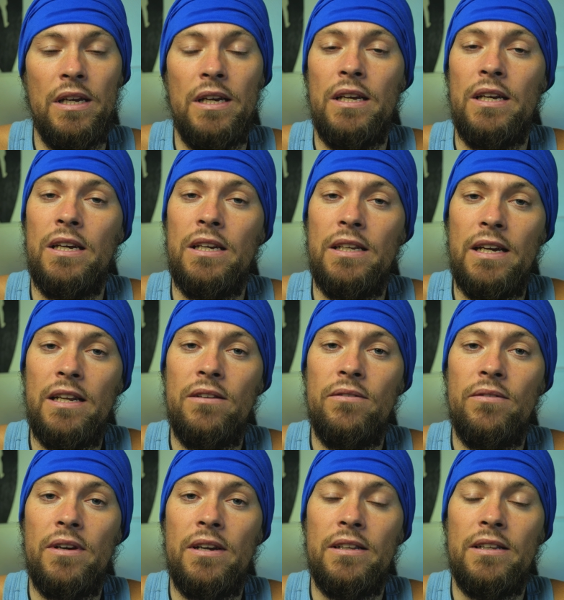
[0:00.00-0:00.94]
In any
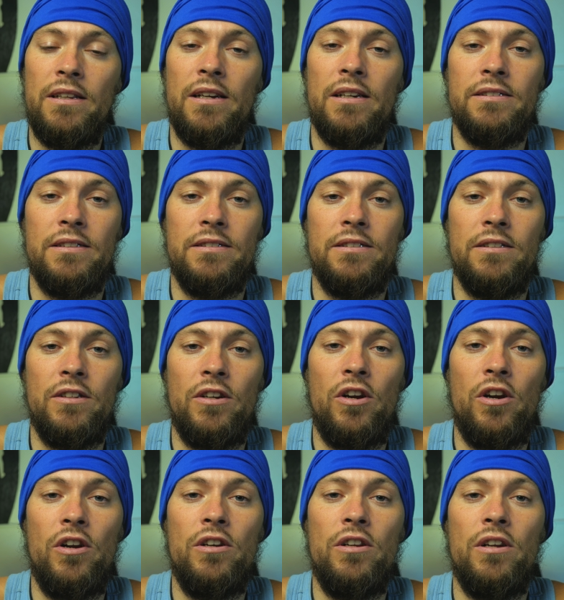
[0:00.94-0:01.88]
event, as I said
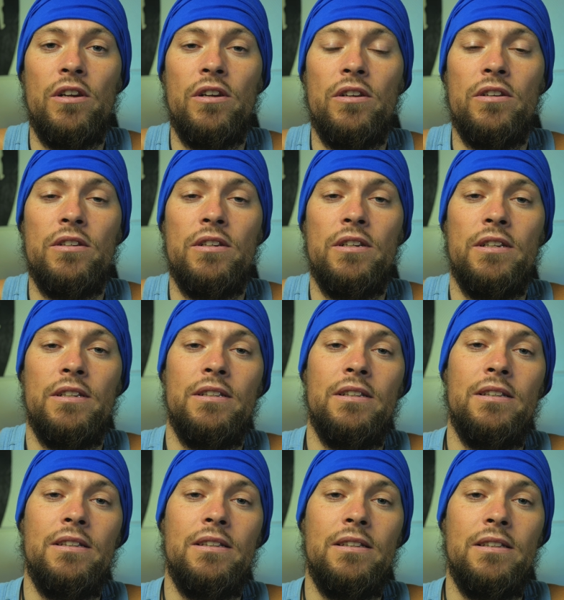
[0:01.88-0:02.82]
earlier,
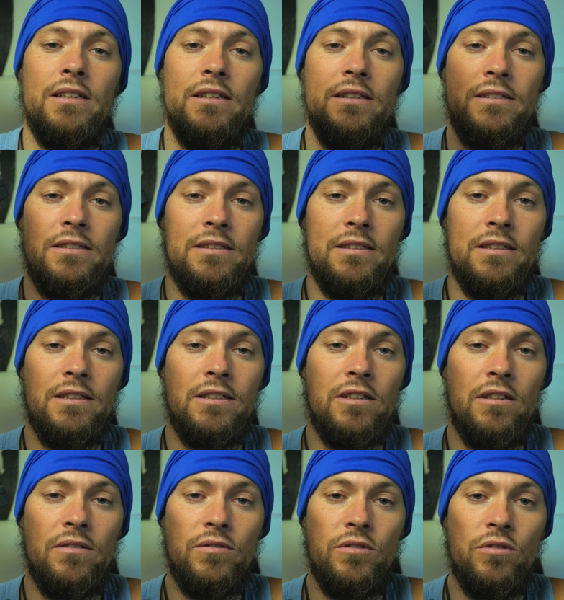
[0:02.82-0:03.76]
this
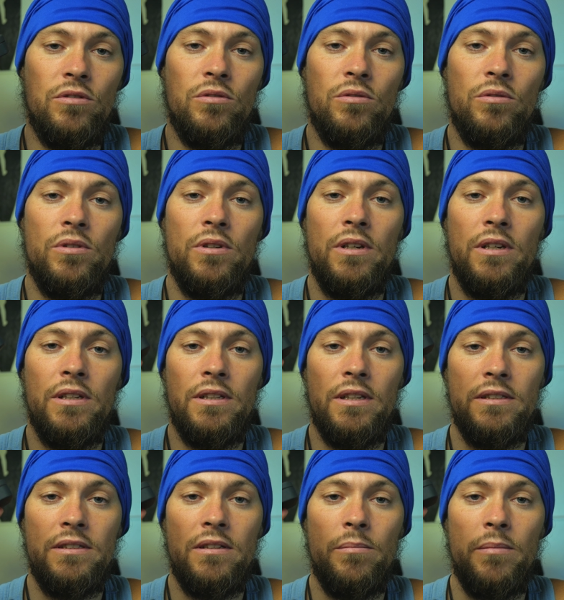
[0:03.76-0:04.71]
gives you
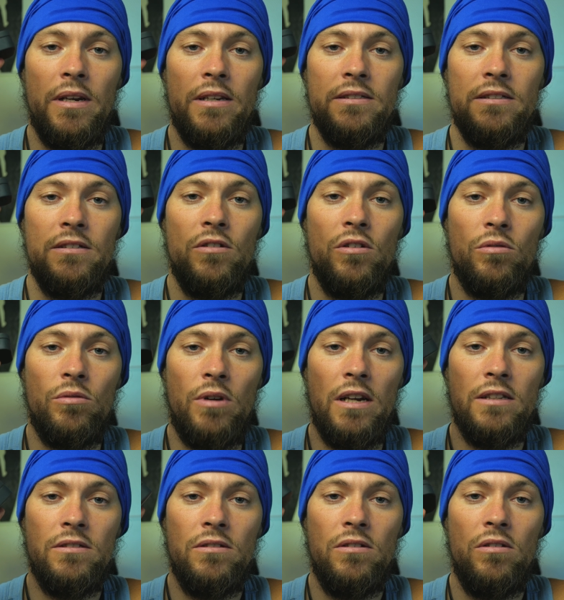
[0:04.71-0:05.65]
this amazing
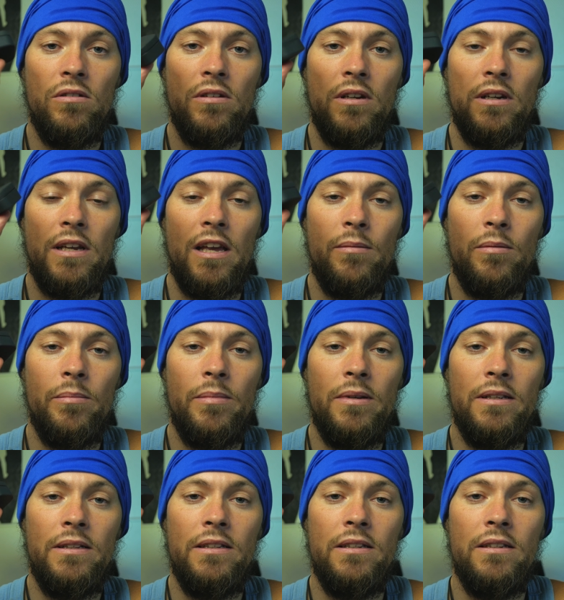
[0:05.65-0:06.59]
horizon lock
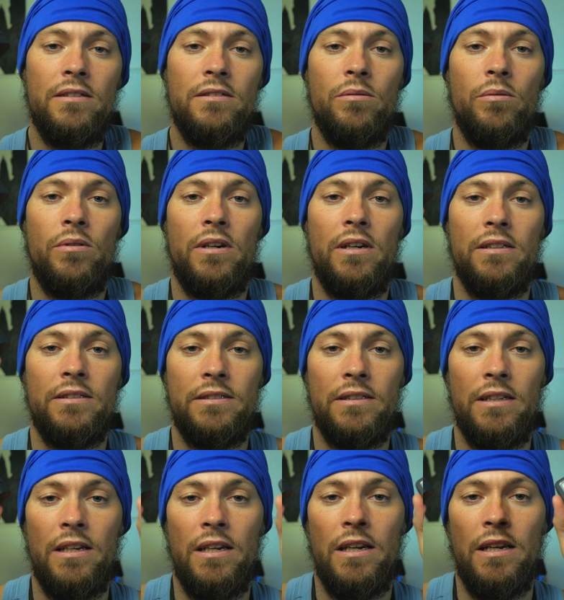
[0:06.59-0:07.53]
capabilities, whereas
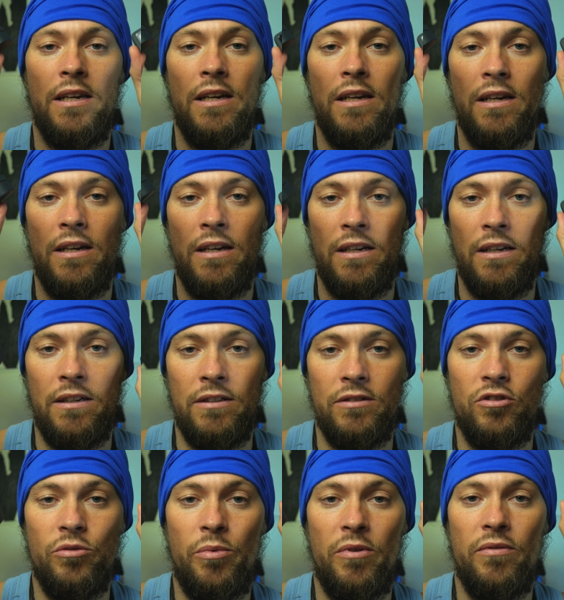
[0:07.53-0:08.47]

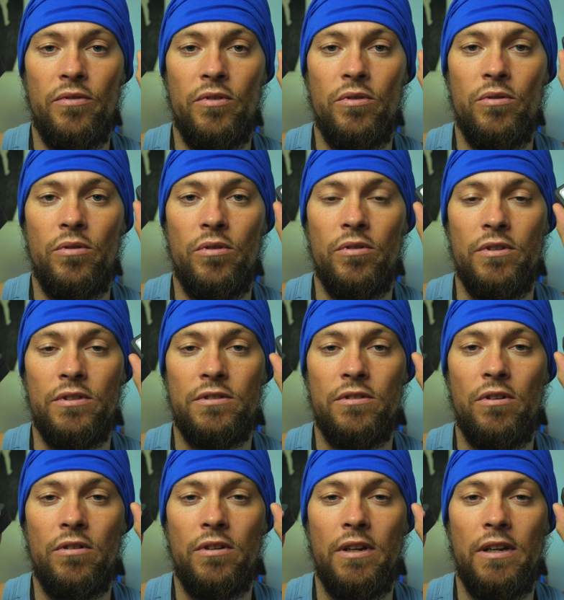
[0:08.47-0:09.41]
Super View on a
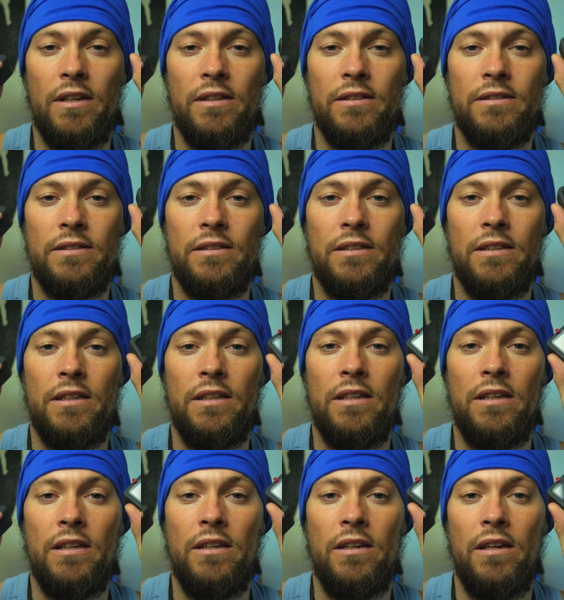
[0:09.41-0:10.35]
stock lens,
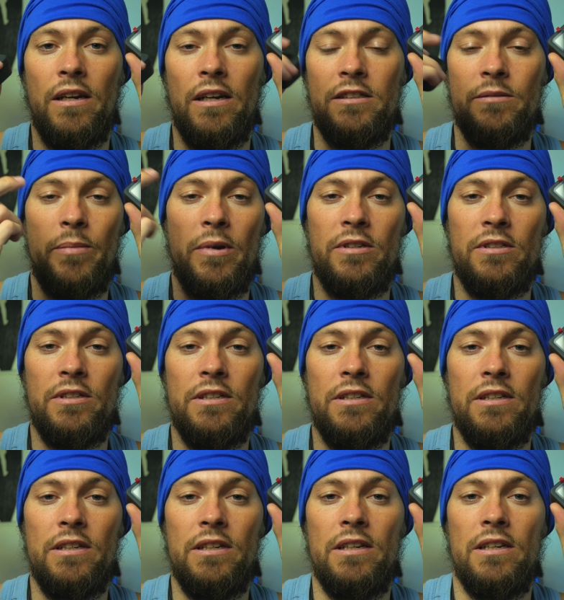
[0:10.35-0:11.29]

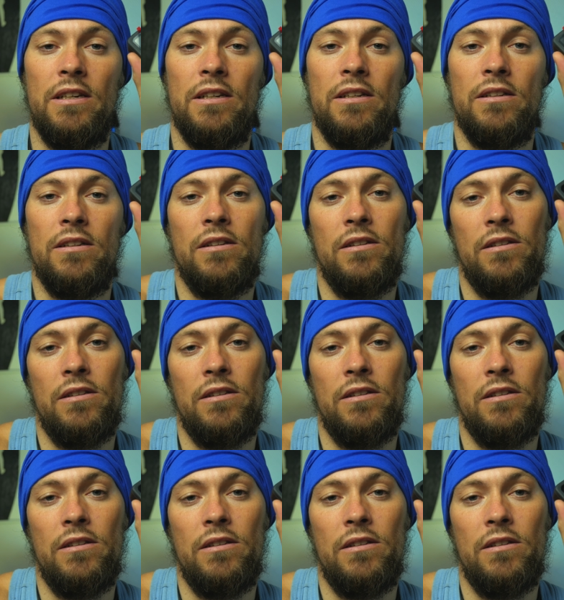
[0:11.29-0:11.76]
especially in